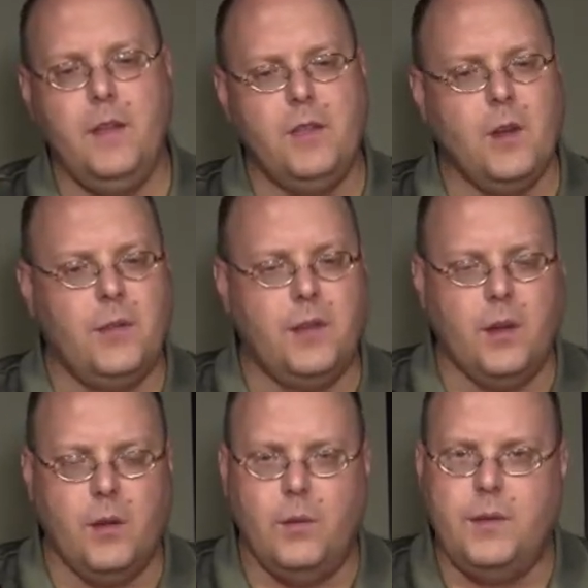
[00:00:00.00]
the,
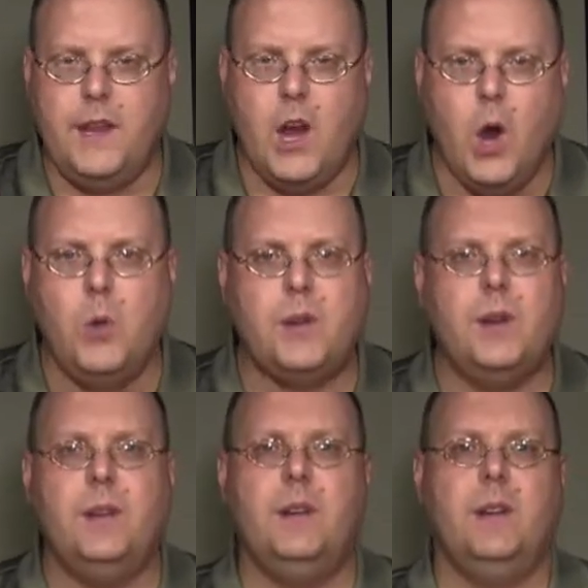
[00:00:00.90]
the, the
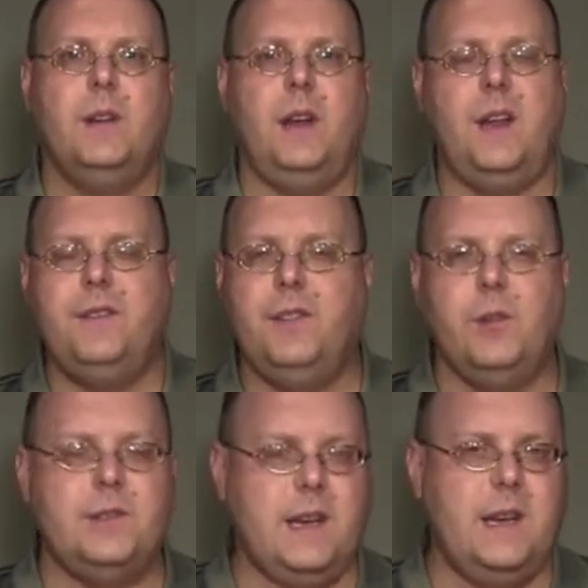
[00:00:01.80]
oak influence